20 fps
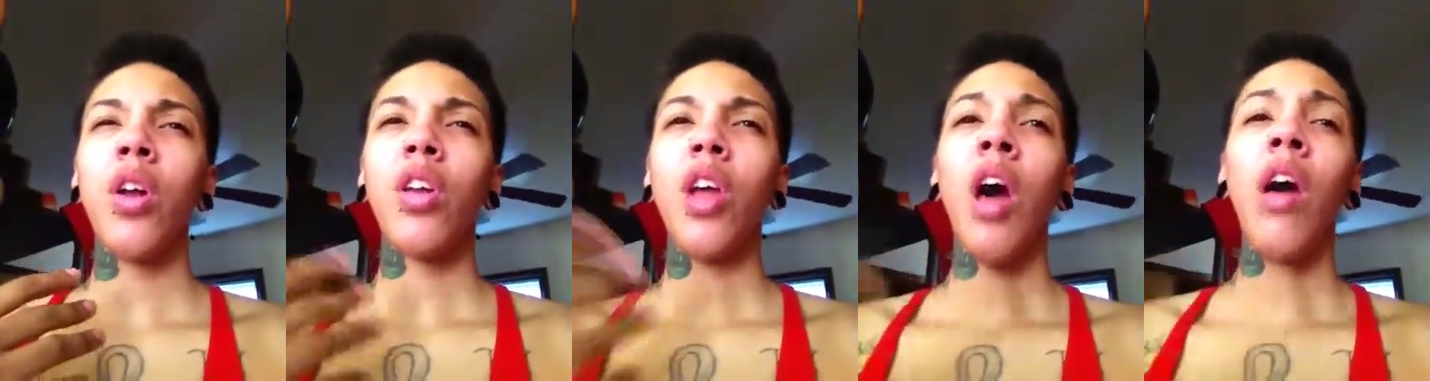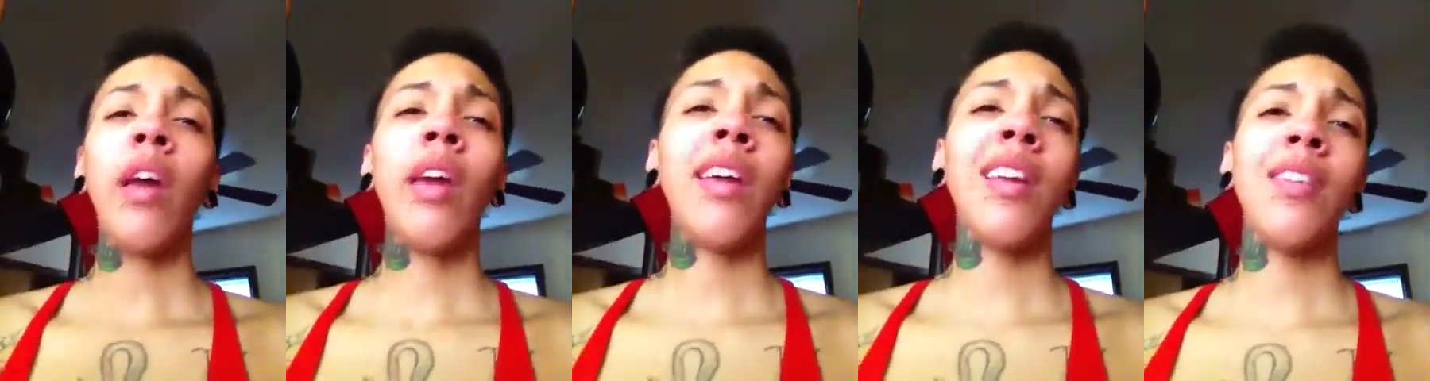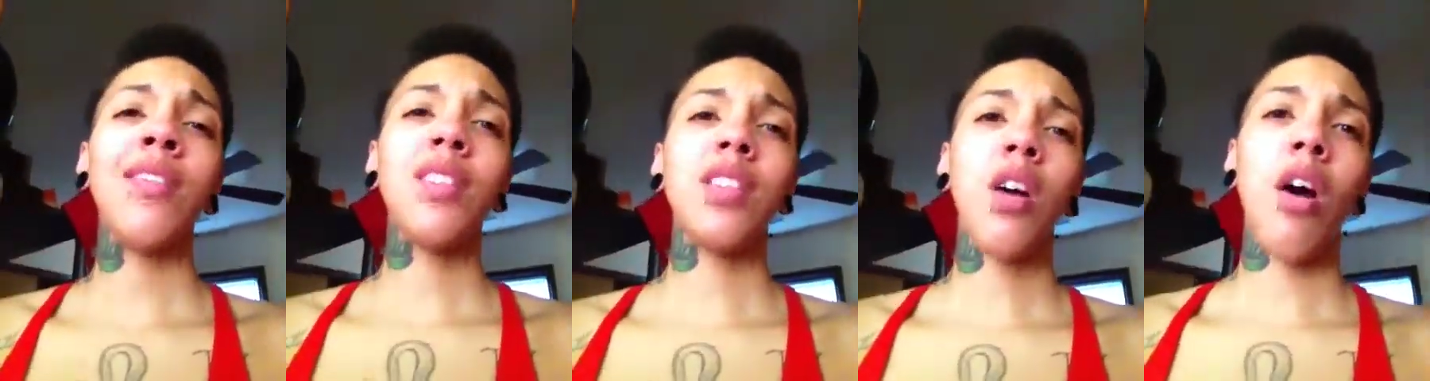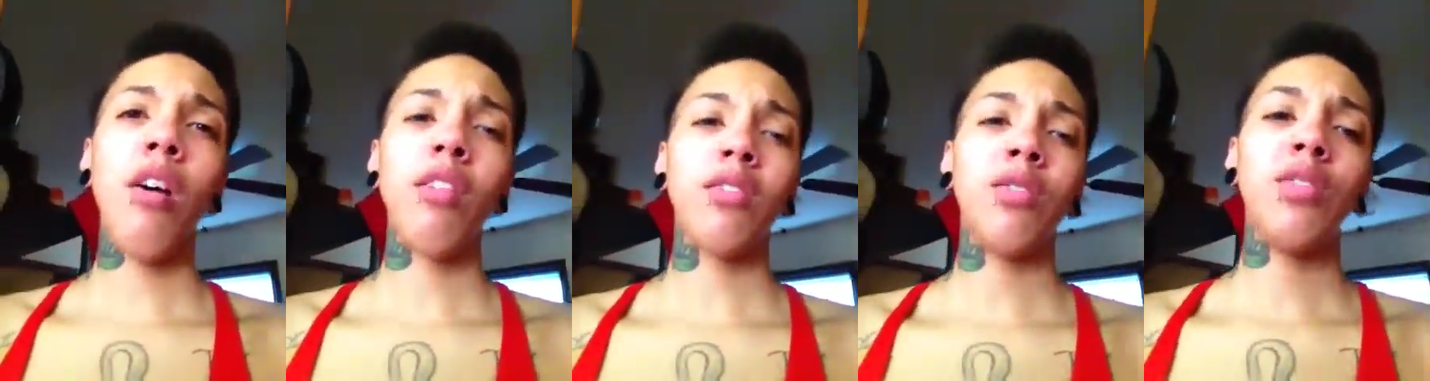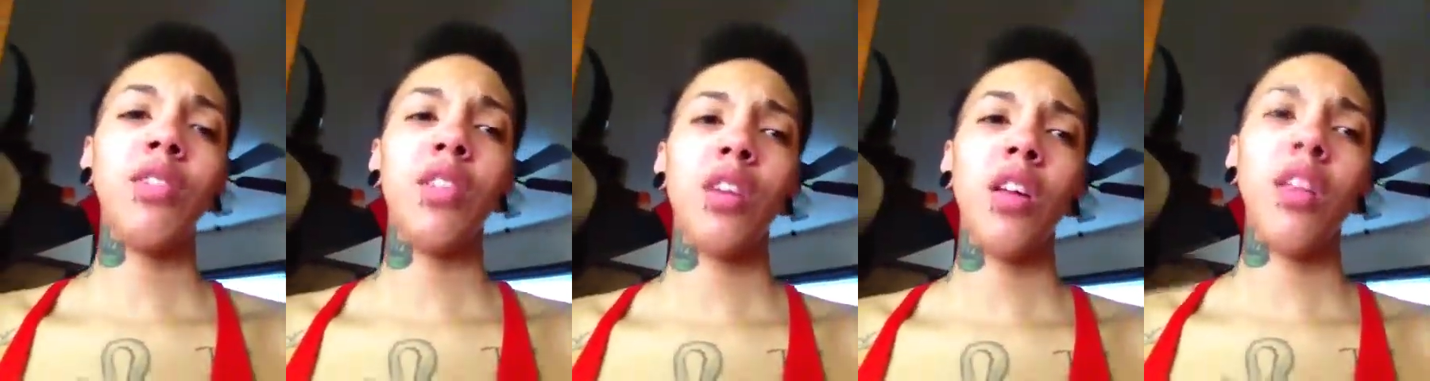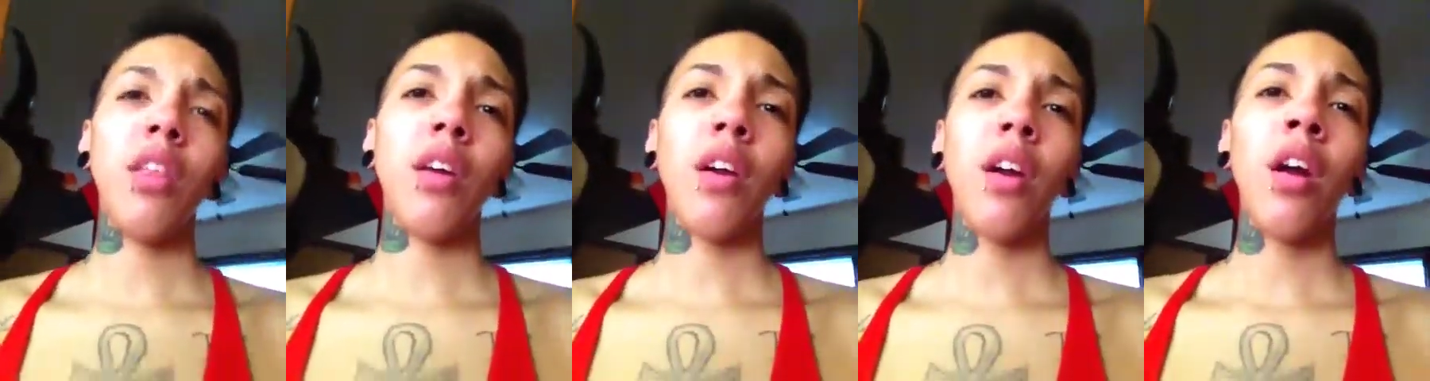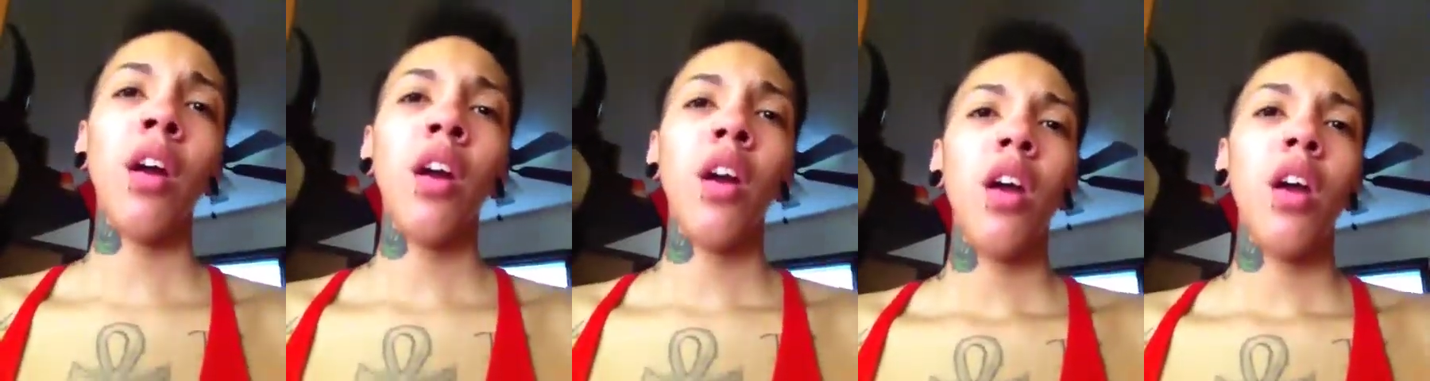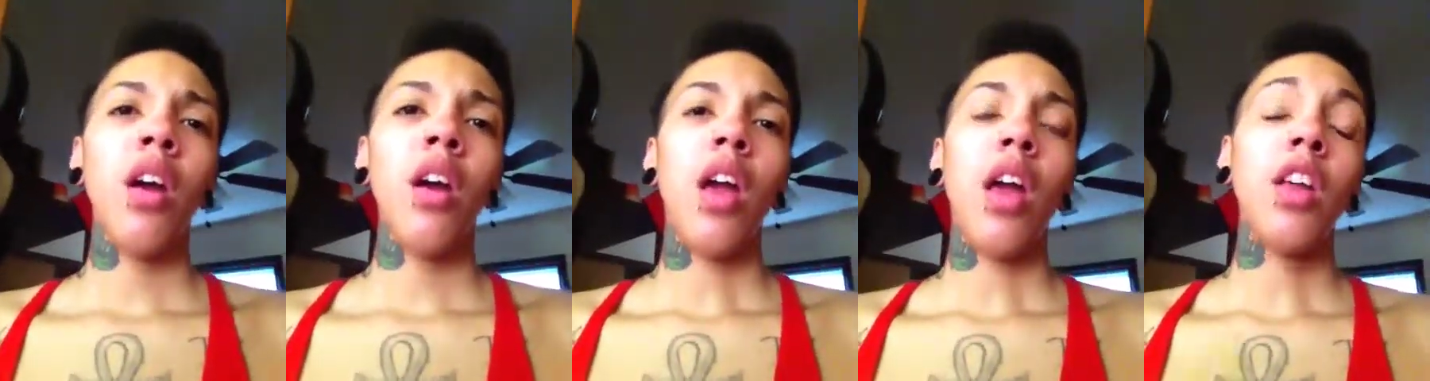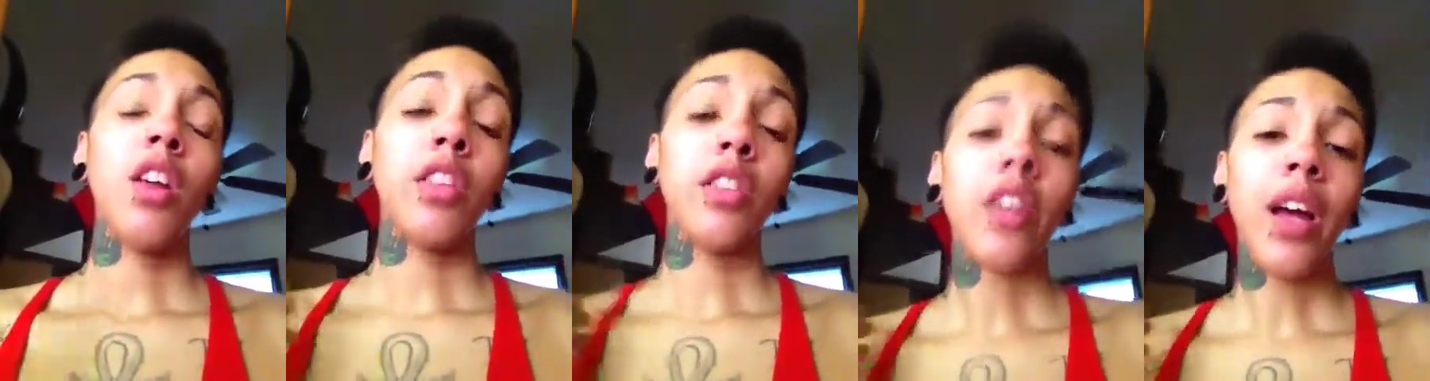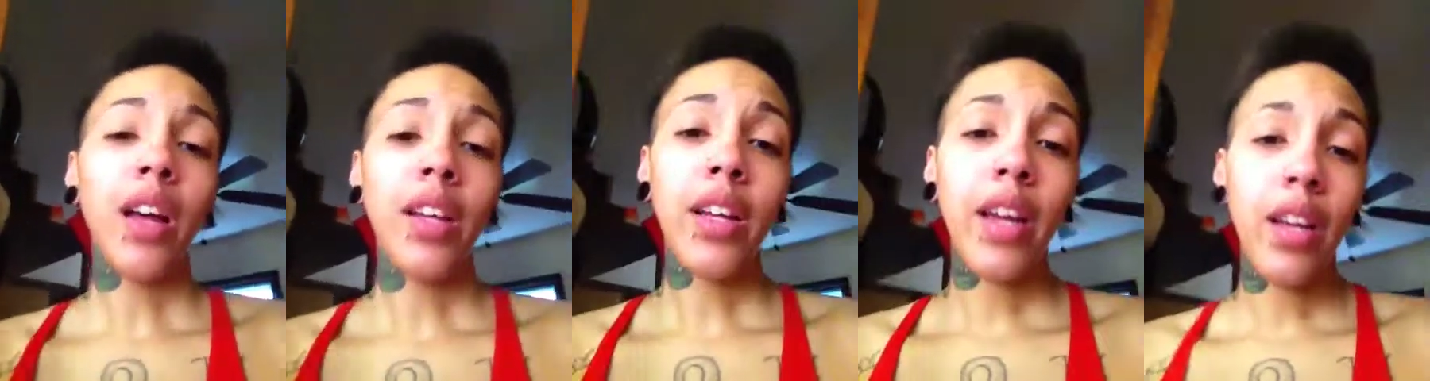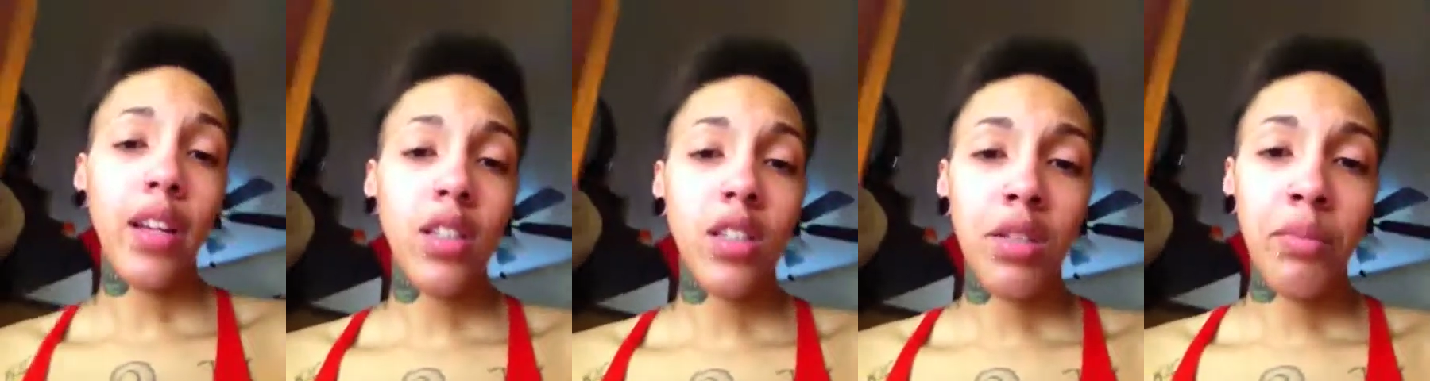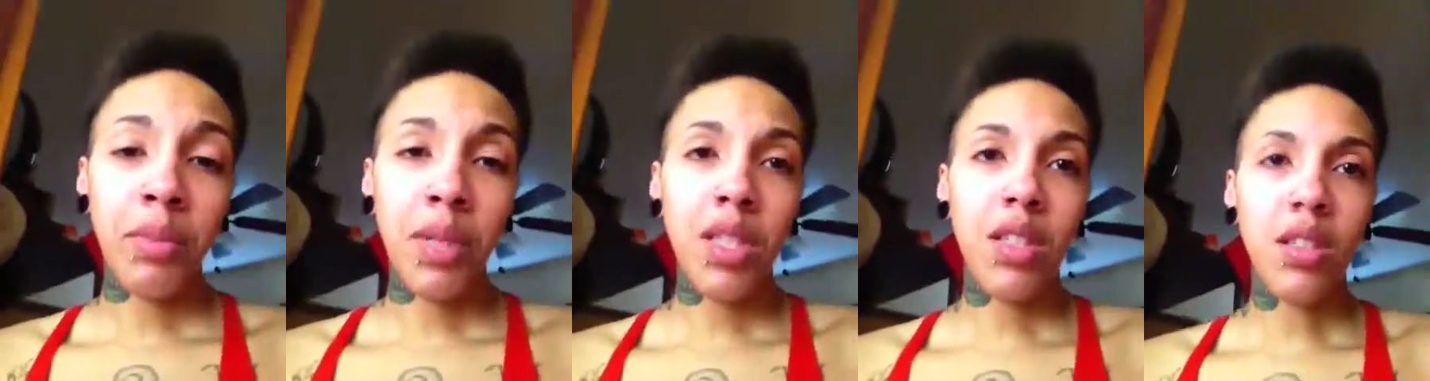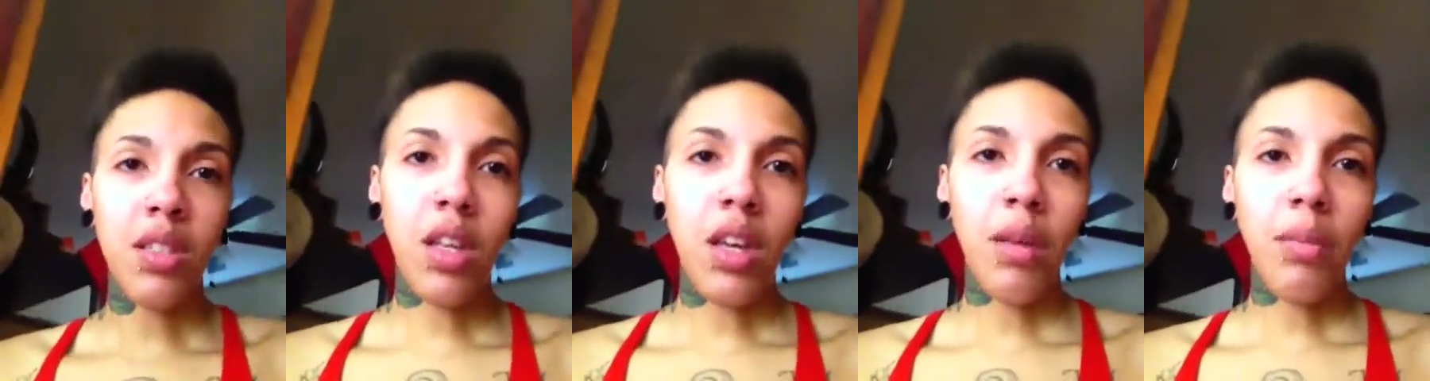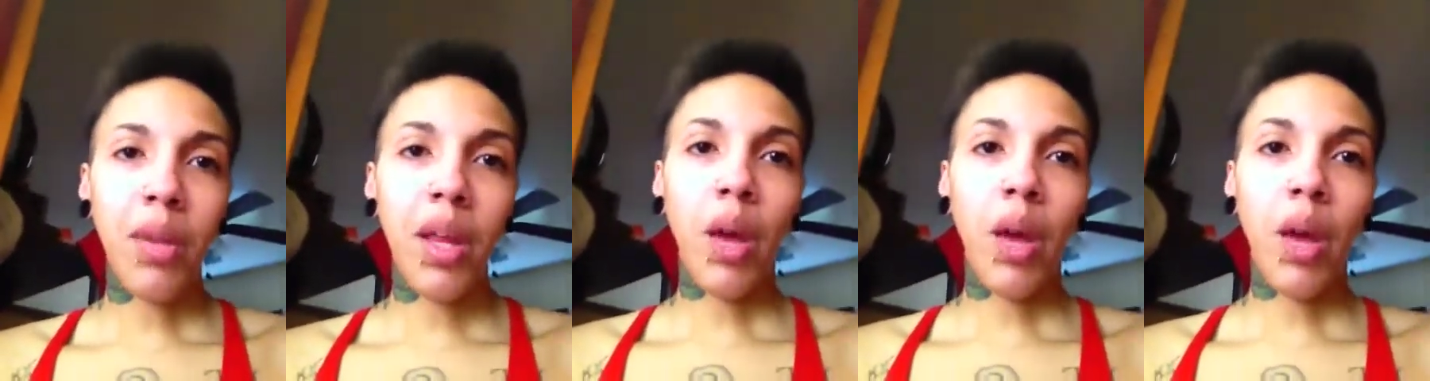y'all can't even talk to each other, and your child actually misses them?